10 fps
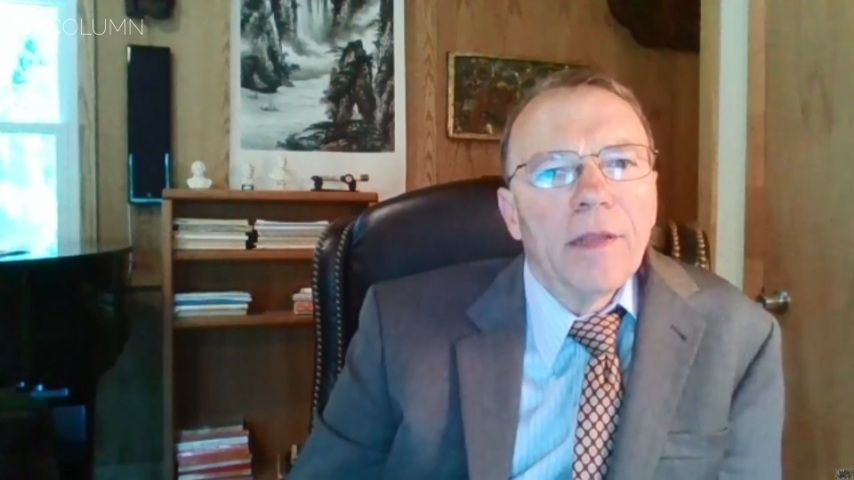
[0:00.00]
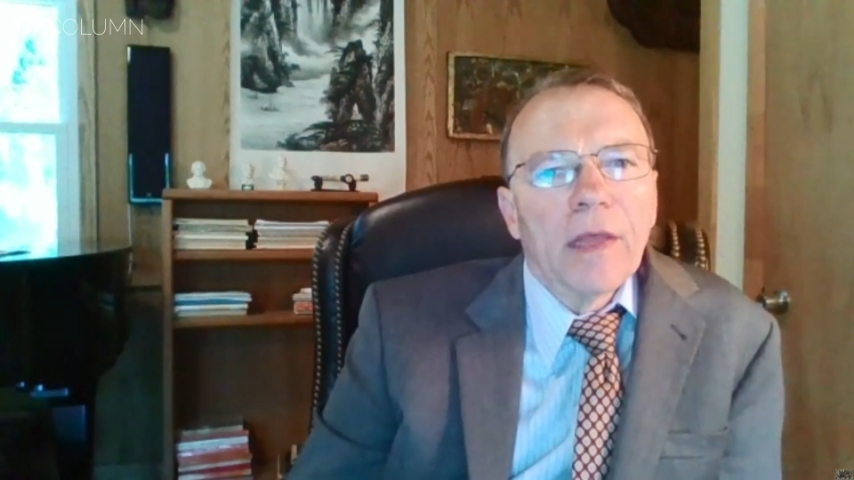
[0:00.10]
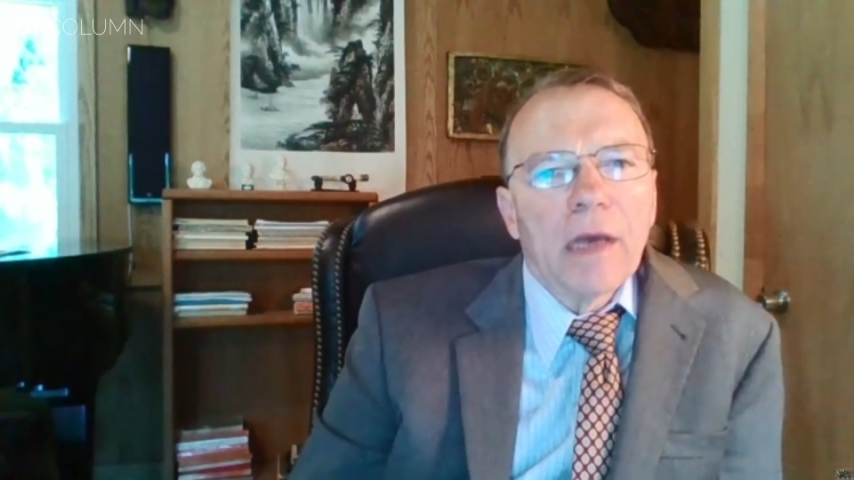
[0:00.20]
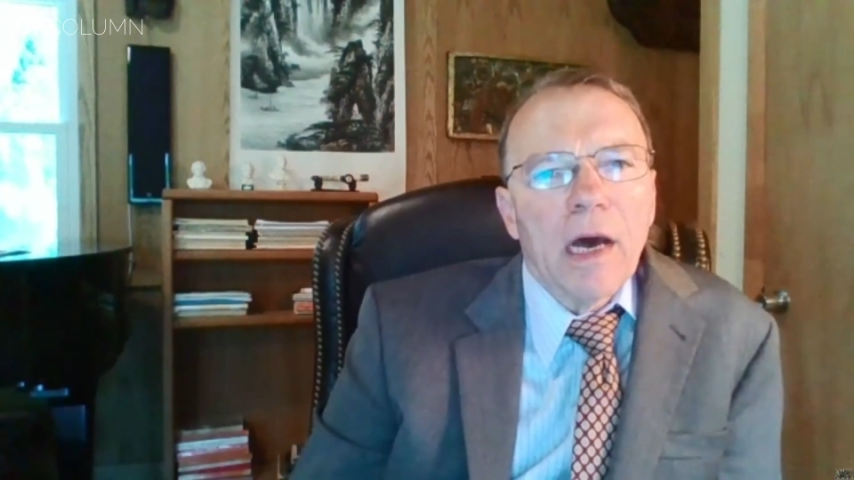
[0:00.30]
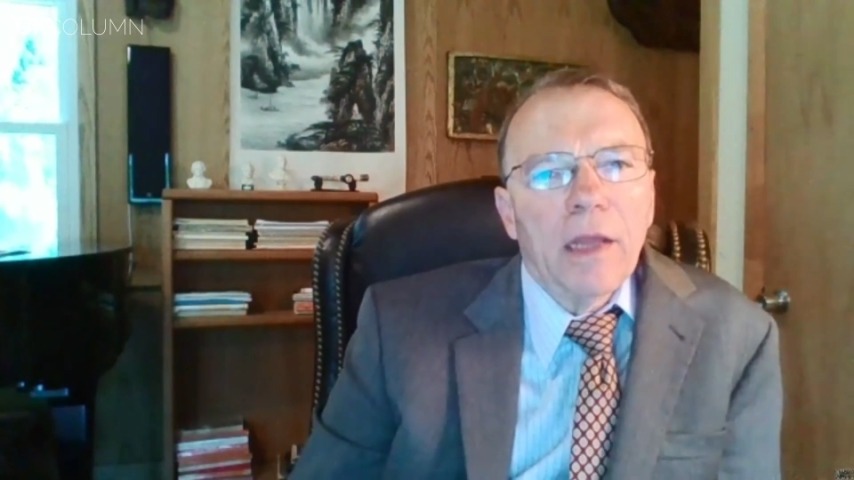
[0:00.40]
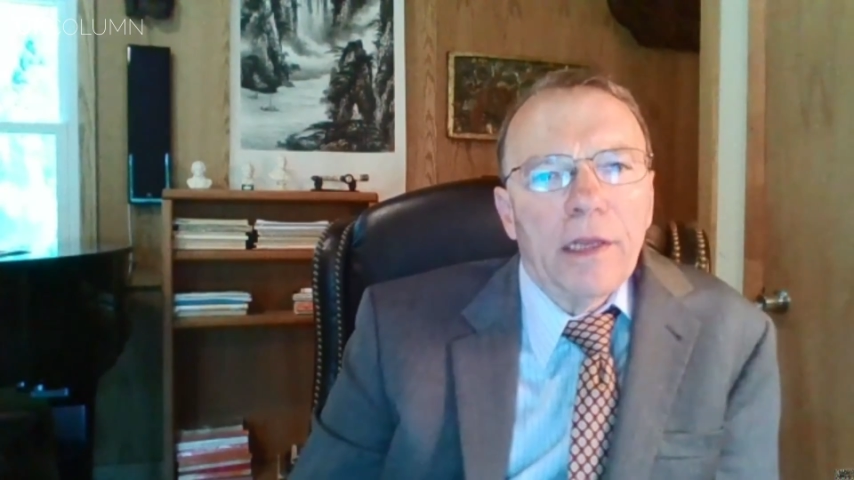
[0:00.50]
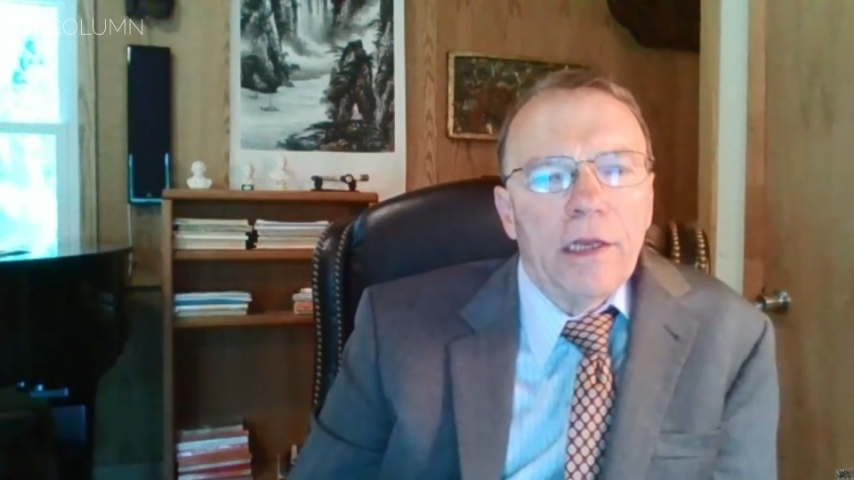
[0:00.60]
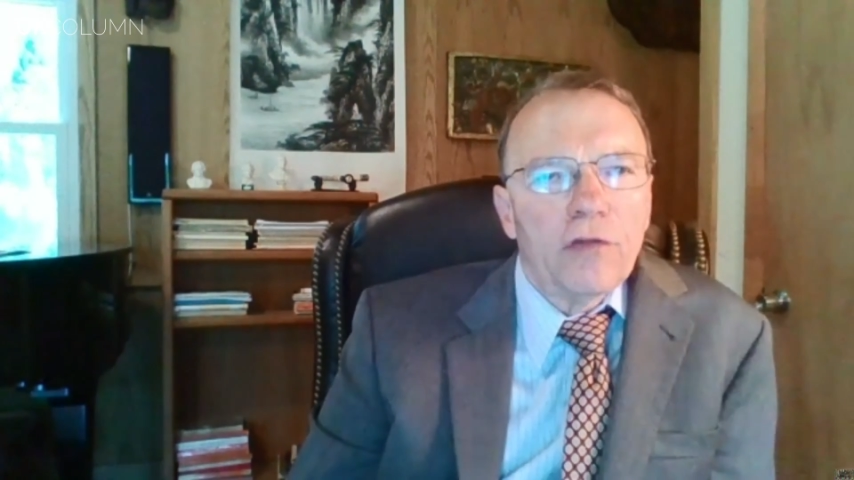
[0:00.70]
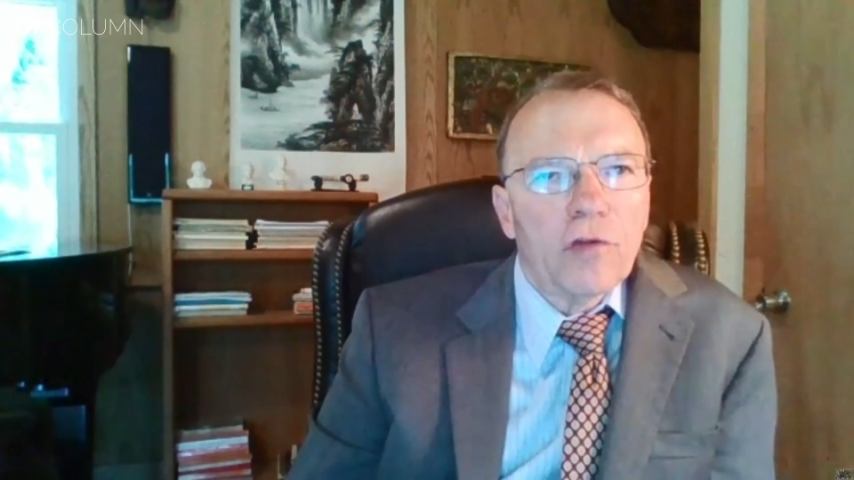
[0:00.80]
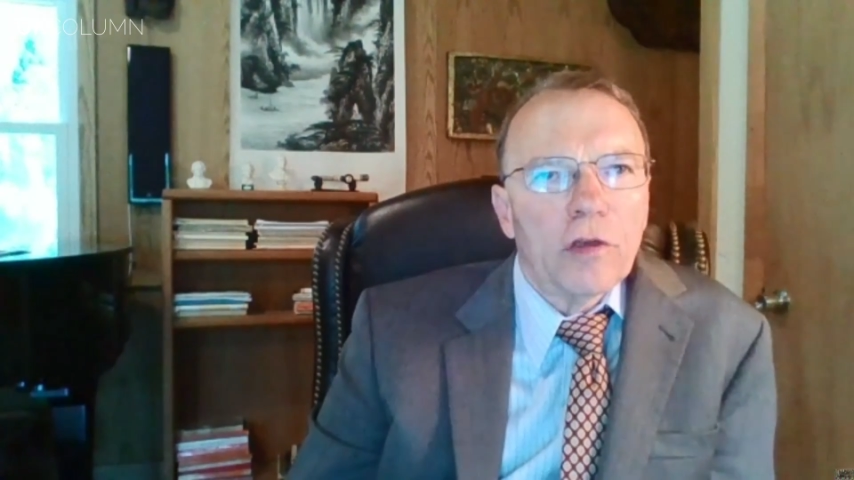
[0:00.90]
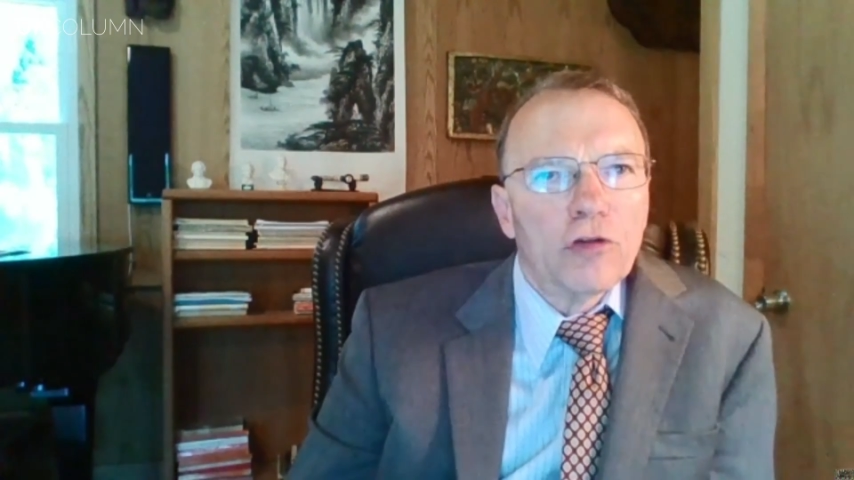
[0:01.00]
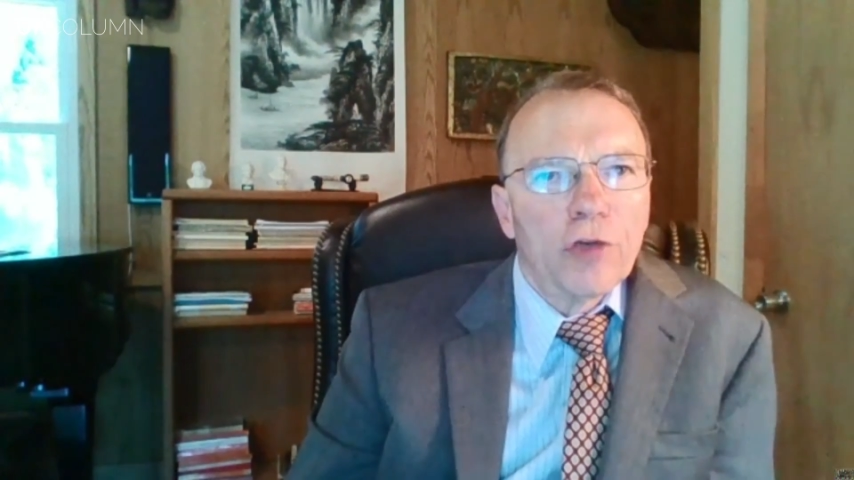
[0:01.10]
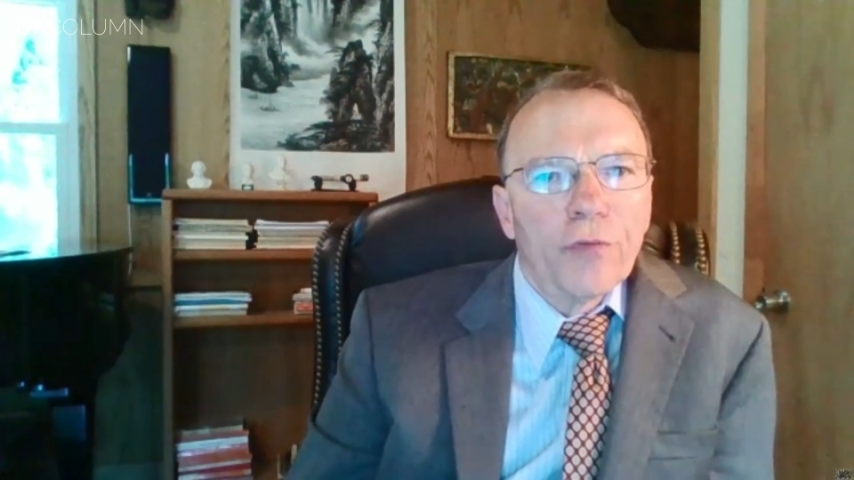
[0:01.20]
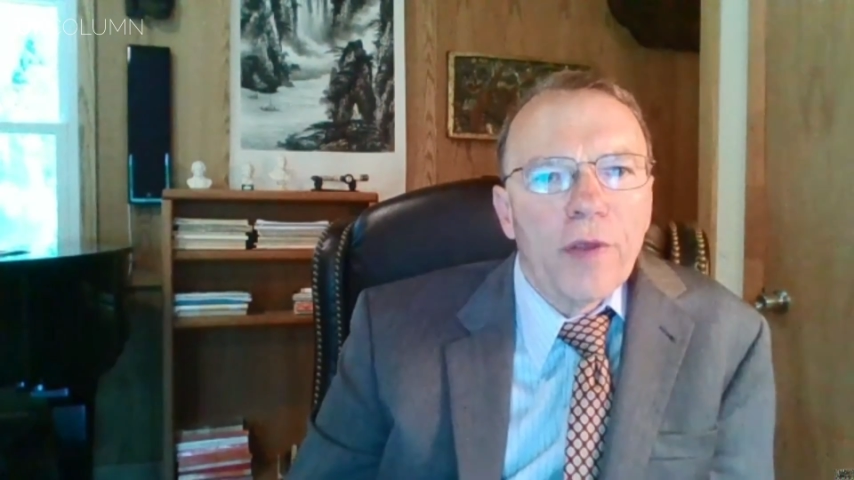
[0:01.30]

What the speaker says: the colonies should